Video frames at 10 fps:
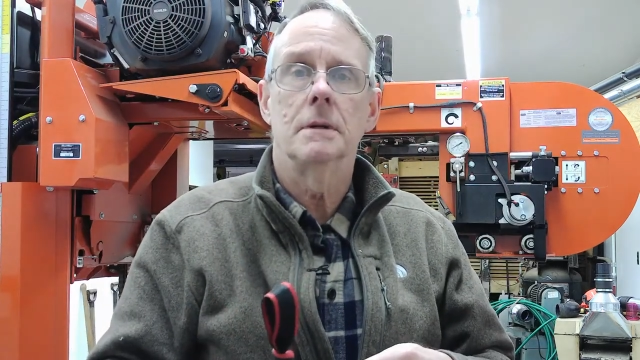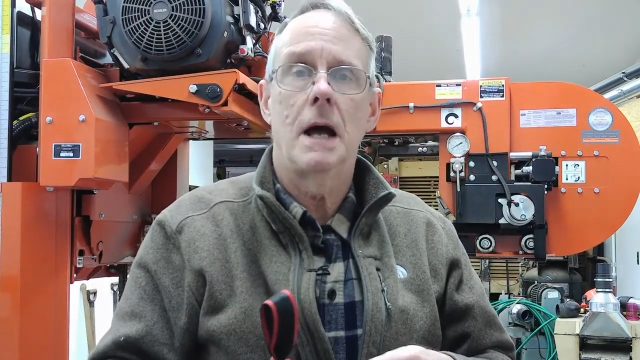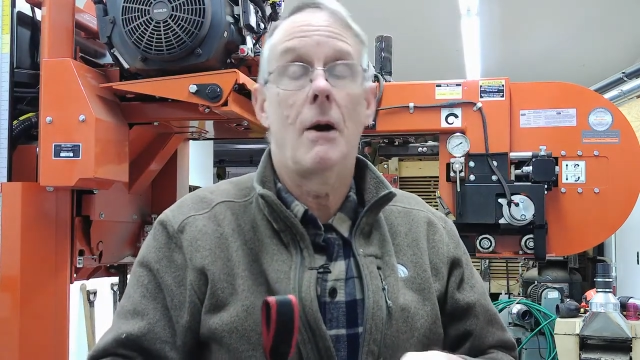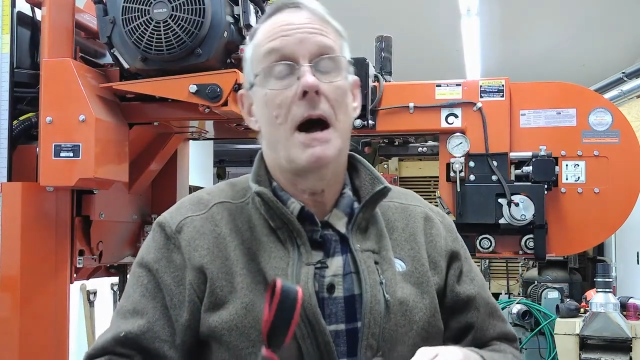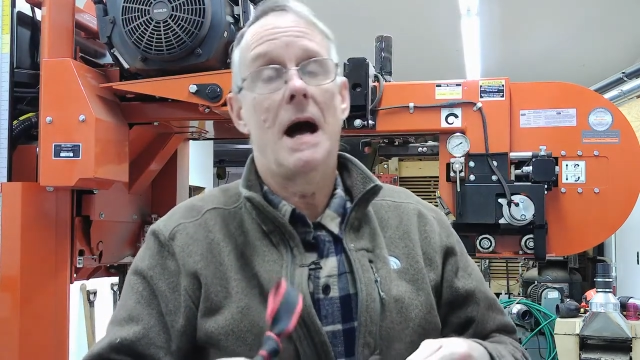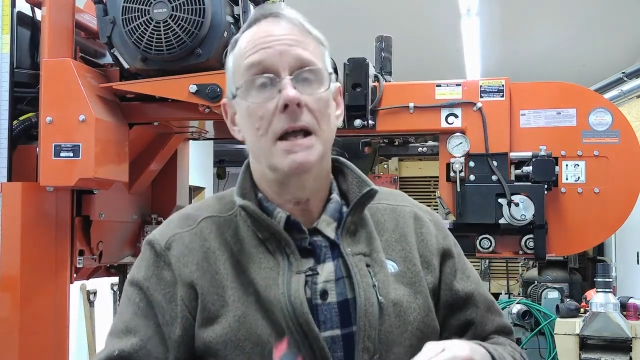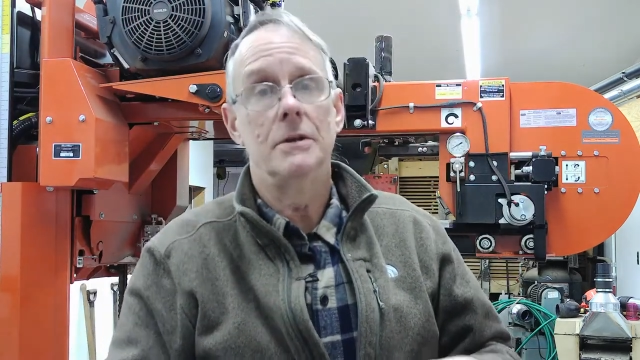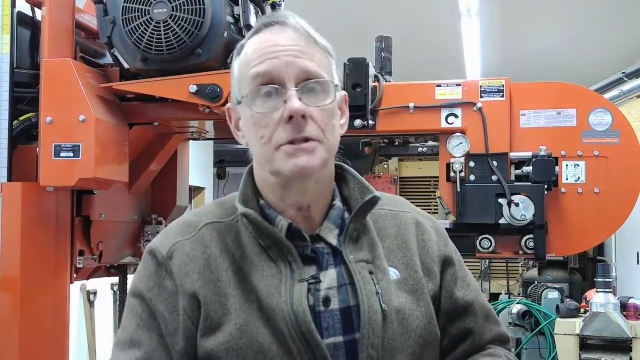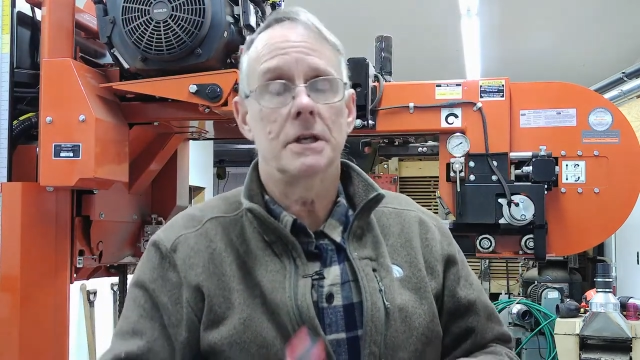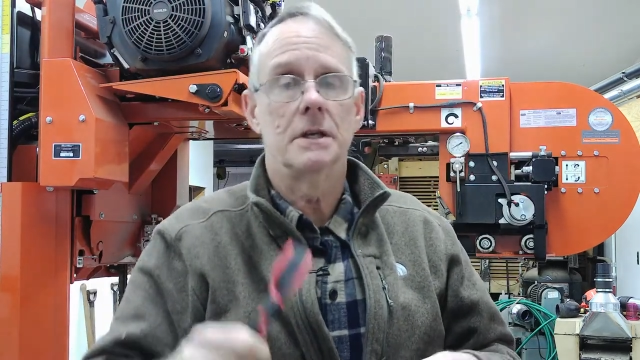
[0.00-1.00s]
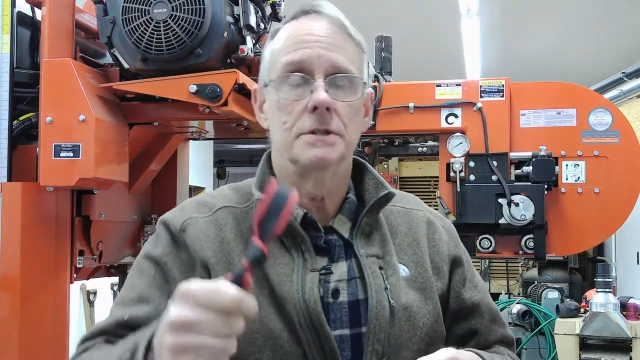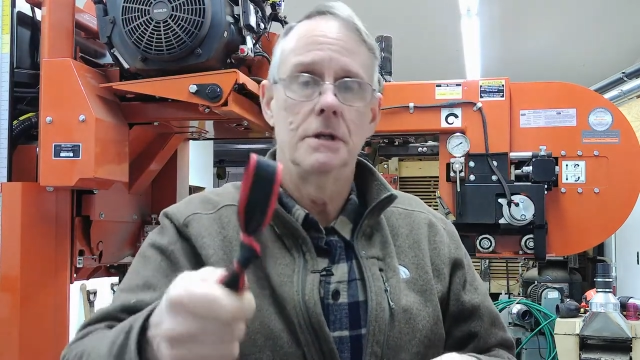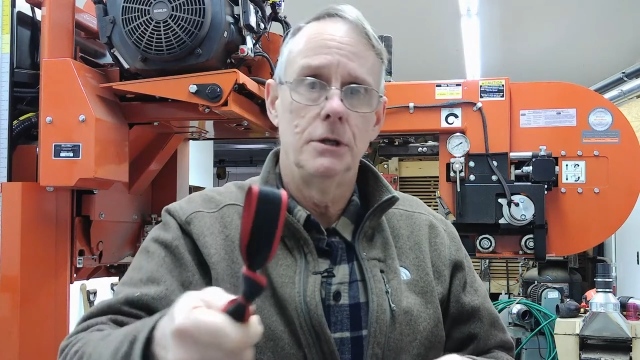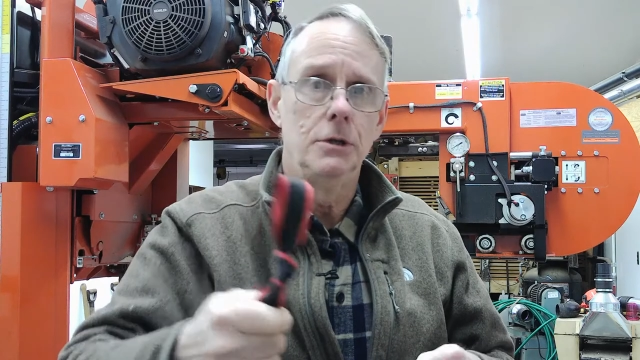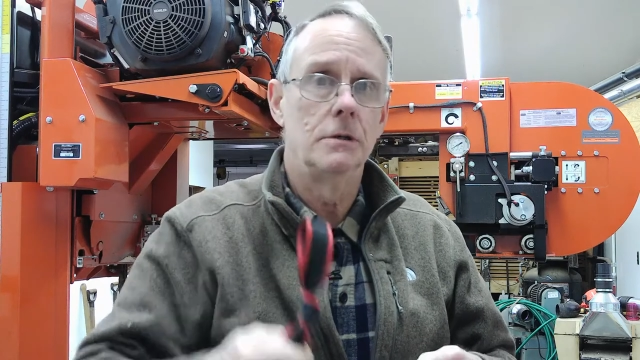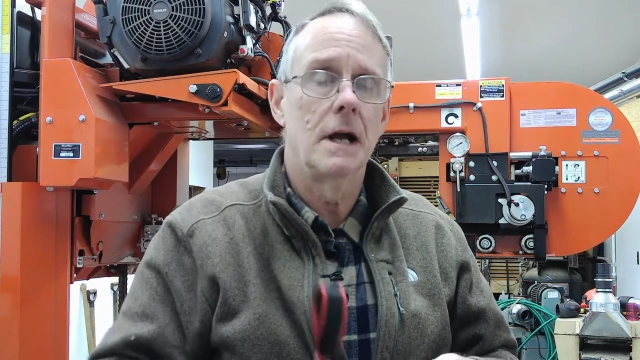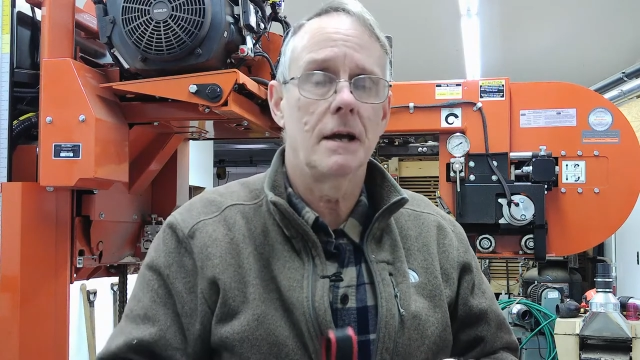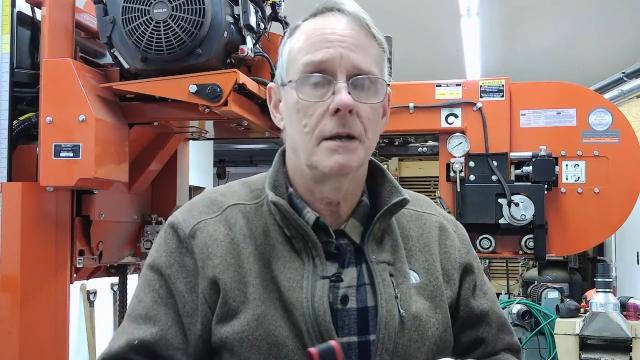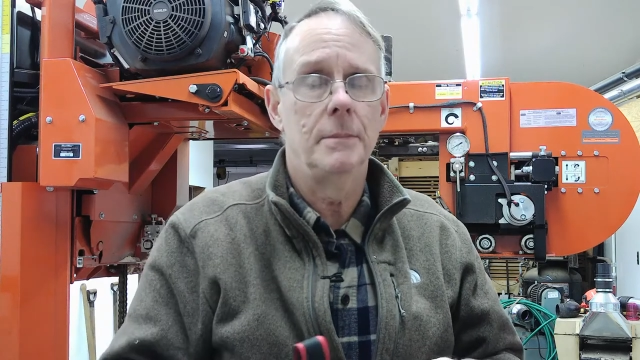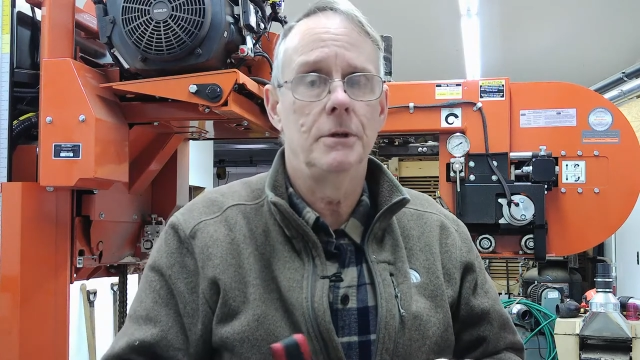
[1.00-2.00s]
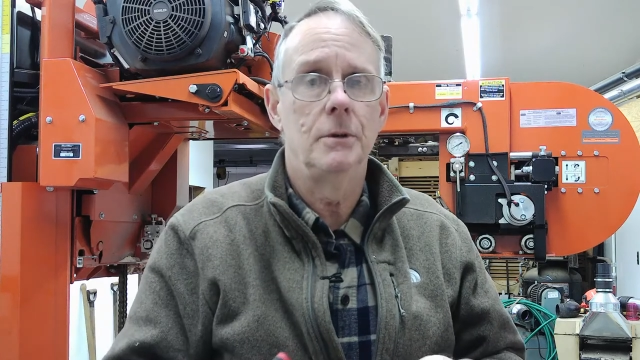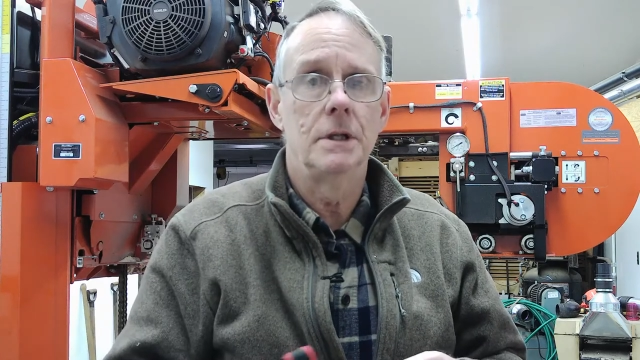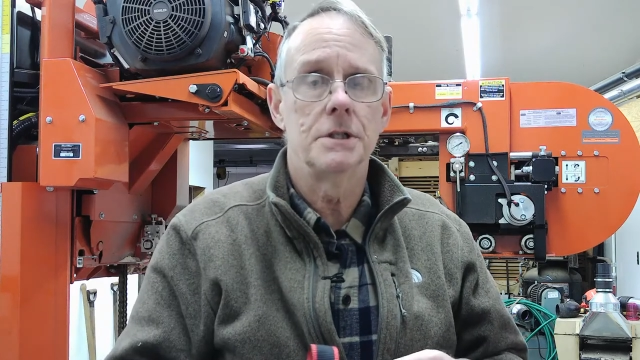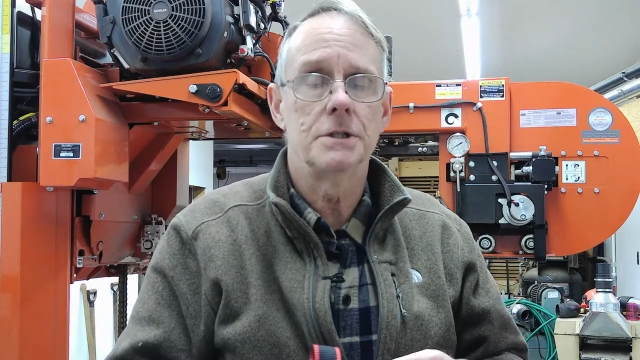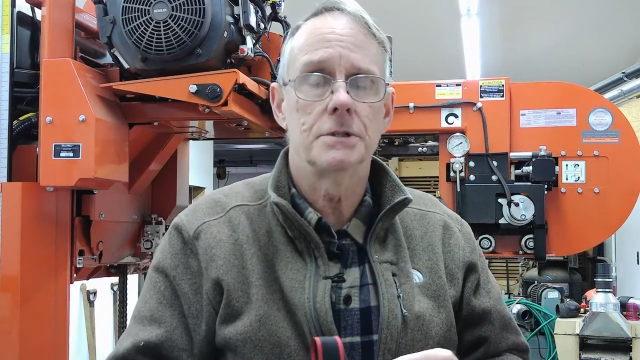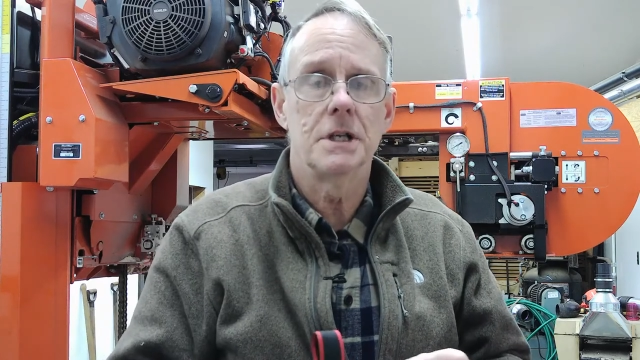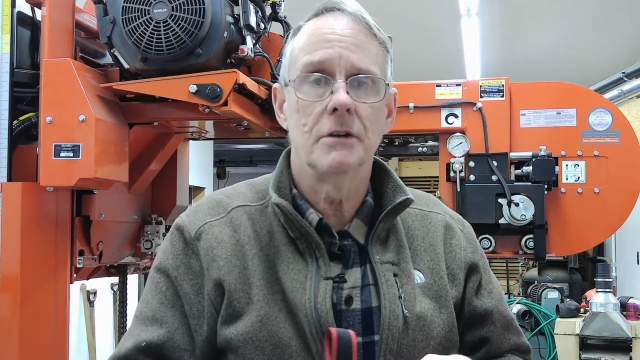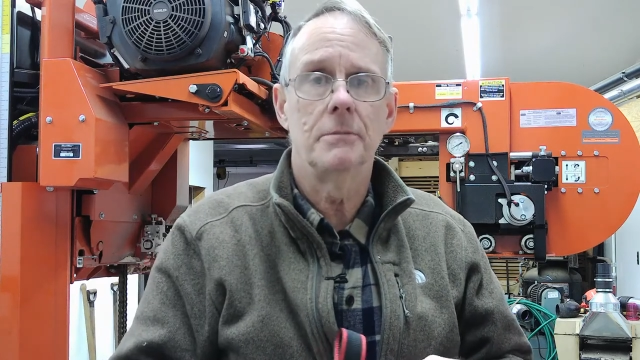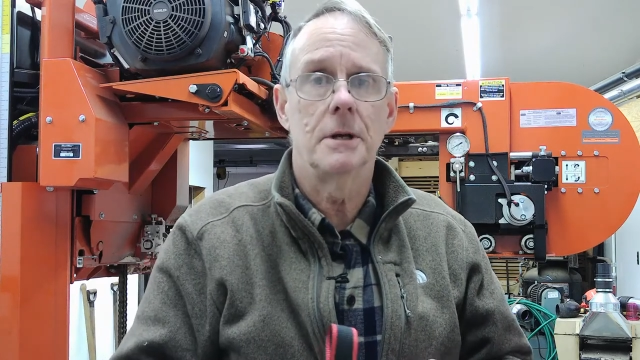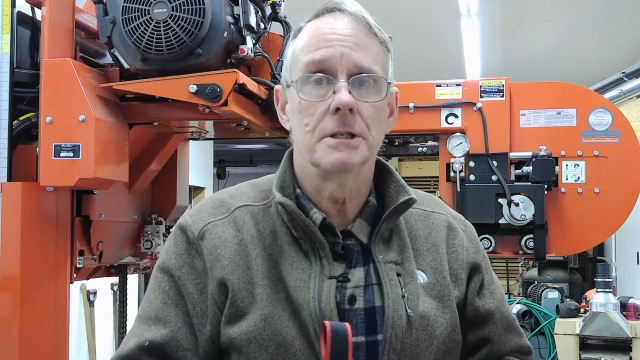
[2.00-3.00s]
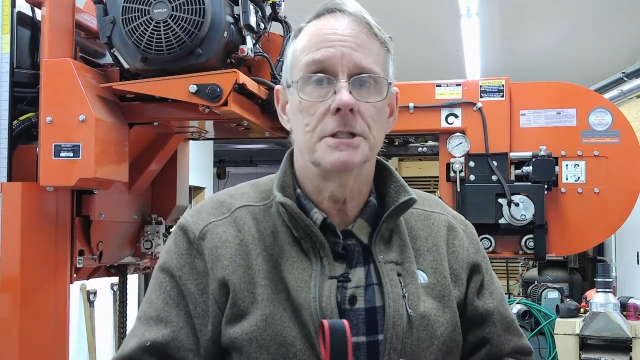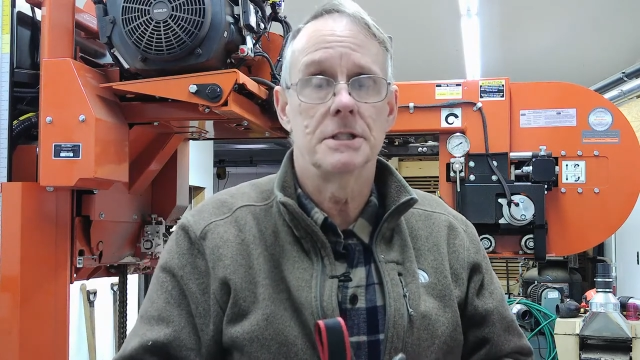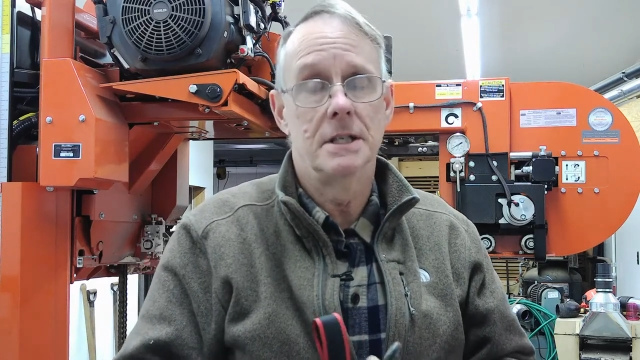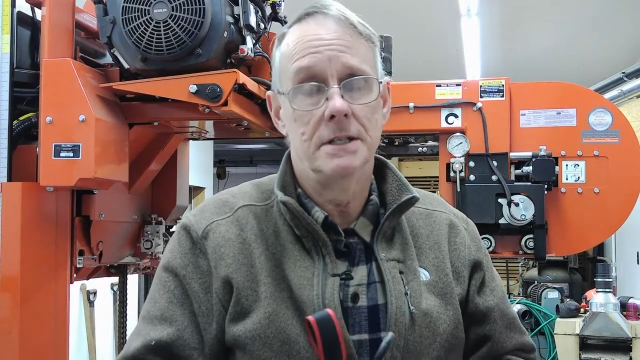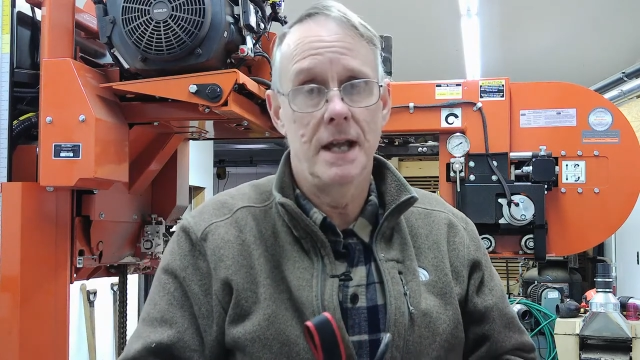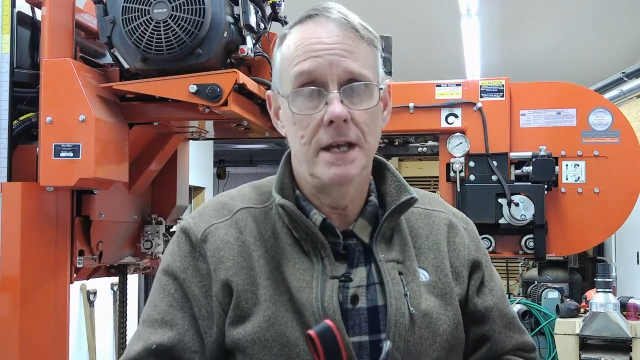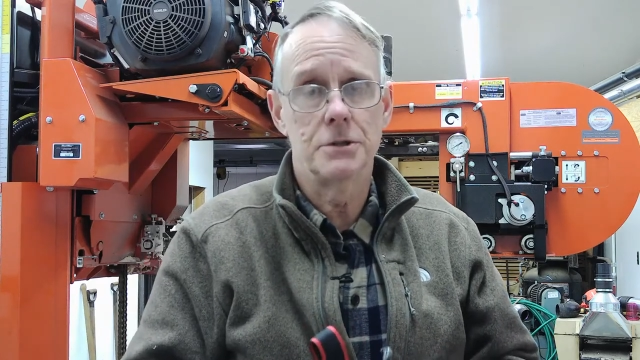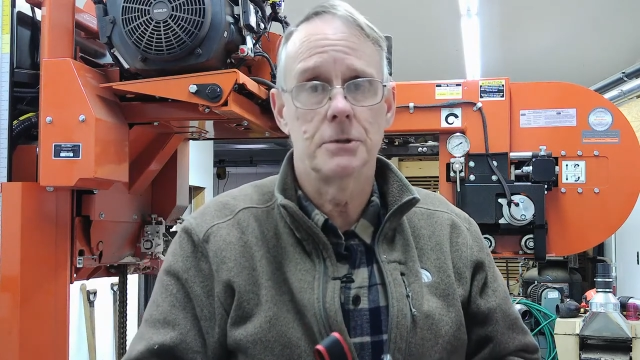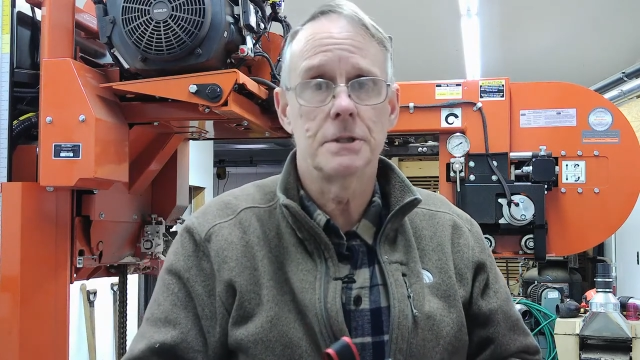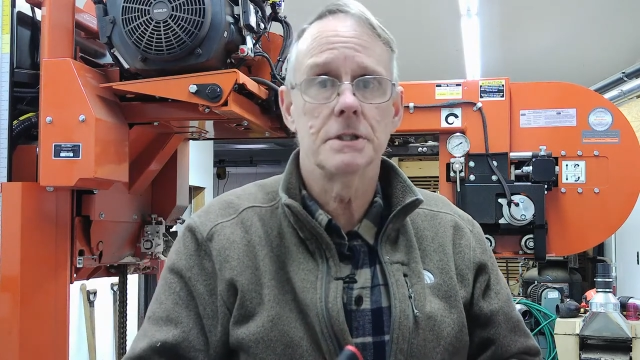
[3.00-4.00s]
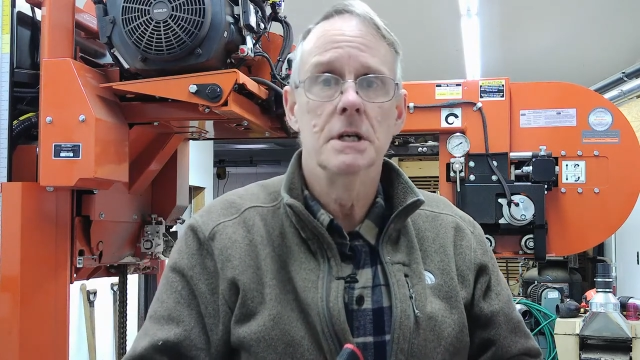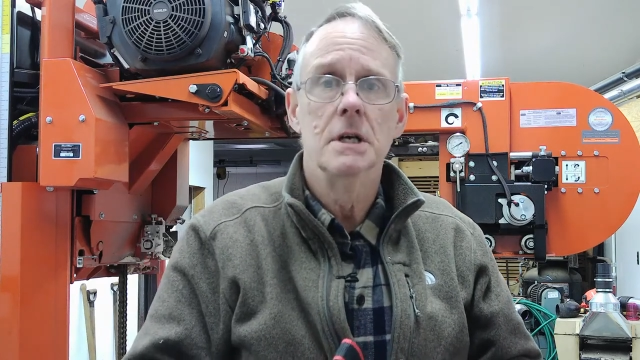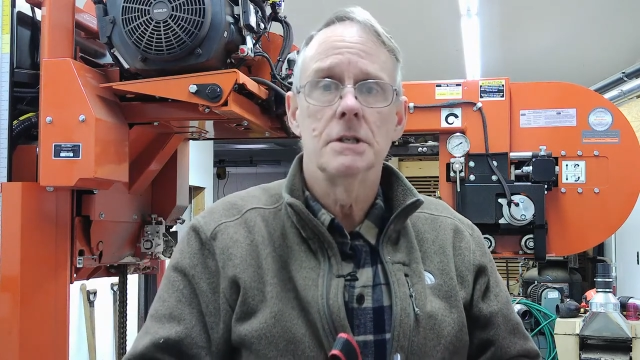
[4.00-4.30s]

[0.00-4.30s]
how I use it, because you're not going to be doing this yourself because it's dangerous,